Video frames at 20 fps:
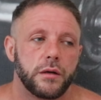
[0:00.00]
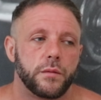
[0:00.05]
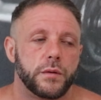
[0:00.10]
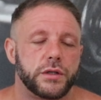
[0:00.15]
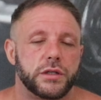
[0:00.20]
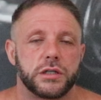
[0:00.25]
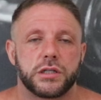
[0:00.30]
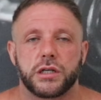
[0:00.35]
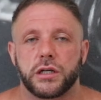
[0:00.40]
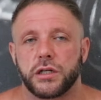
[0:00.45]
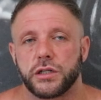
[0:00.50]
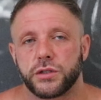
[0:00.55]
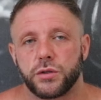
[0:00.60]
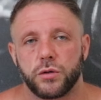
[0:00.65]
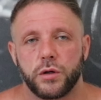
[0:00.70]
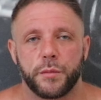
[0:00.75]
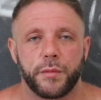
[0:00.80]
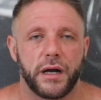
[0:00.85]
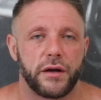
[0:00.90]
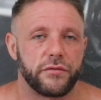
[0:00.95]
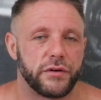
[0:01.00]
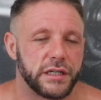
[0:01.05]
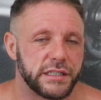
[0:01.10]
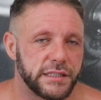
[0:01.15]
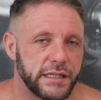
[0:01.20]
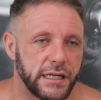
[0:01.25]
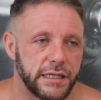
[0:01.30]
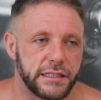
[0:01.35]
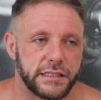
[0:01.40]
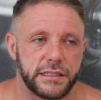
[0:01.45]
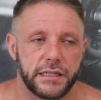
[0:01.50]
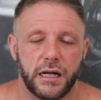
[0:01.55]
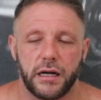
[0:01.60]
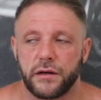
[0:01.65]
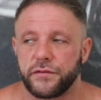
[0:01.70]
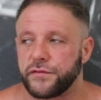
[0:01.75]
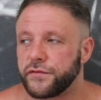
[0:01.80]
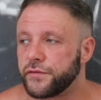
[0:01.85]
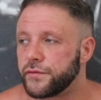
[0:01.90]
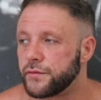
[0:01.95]
we're just going to talk about rest day
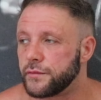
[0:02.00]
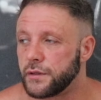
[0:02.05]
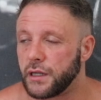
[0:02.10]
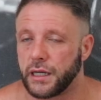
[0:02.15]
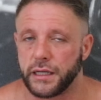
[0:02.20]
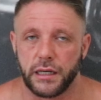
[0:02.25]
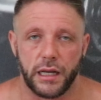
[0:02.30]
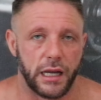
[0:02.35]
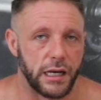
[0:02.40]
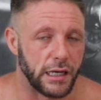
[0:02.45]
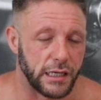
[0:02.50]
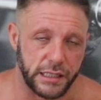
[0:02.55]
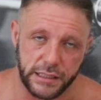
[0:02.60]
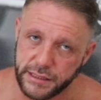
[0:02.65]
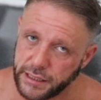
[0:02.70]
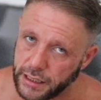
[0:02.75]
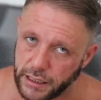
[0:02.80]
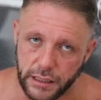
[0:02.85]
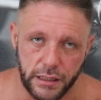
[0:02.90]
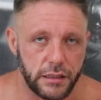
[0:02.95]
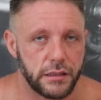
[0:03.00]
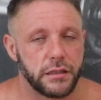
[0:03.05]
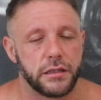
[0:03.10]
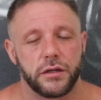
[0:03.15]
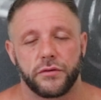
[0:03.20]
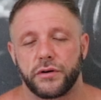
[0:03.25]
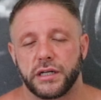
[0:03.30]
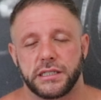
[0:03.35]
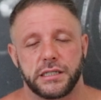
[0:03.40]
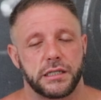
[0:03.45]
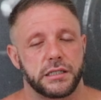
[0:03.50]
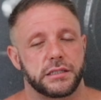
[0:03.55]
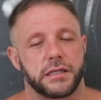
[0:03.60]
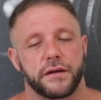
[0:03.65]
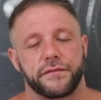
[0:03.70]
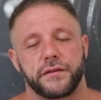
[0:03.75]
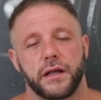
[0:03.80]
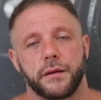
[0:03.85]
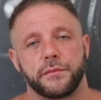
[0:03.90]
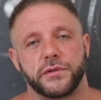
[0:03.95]
stuff, and, and, like I say, the rest of the
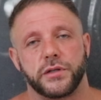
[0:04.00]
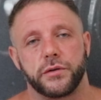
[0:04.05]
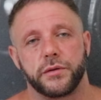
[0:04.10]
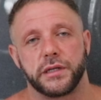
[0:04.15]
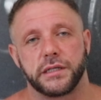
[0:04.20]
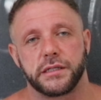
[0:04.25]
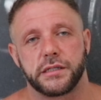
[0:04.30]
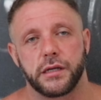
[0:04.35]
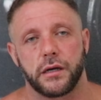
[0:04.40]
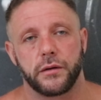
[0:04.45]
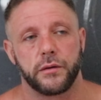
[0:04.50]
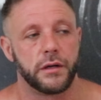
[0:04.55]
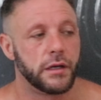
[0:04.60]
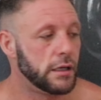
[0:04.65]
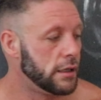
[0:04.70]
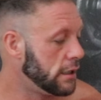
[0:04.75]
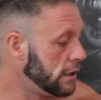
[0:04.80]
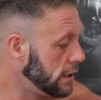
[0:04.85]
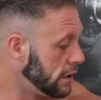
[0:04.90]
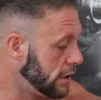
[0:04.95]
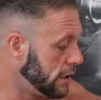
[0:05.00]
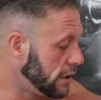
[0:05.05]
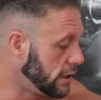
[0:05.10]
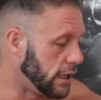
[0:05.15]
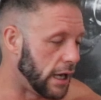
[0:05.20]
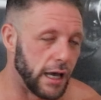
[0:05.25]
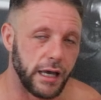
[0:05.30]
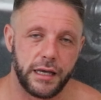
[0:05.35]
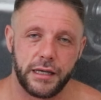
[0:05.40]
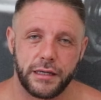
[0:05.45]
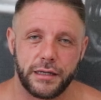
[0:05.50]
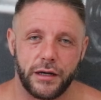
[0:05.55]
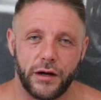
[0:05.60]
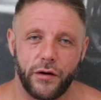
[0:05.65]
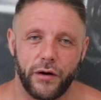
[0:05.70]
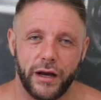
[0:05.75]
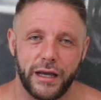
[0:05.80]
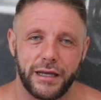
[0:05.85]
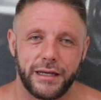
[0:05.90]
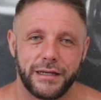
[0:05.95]
stuff that I'm doing. So, yeah,
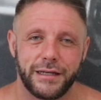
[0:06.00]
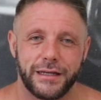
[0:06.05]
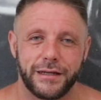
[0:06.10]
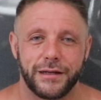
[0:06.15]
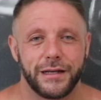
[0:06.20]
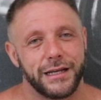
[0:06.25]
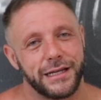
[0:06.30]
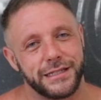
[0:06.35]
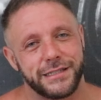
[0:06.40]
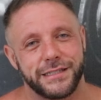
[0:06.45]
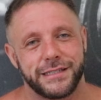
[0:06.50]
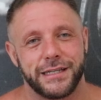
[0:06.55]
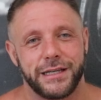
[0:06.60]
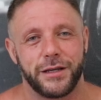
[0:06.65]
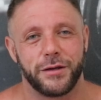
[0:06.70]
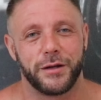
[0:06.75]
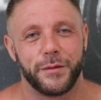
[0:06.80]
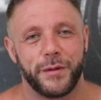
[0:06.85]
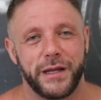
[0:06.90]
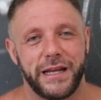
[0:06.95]
all right, and let's see you in a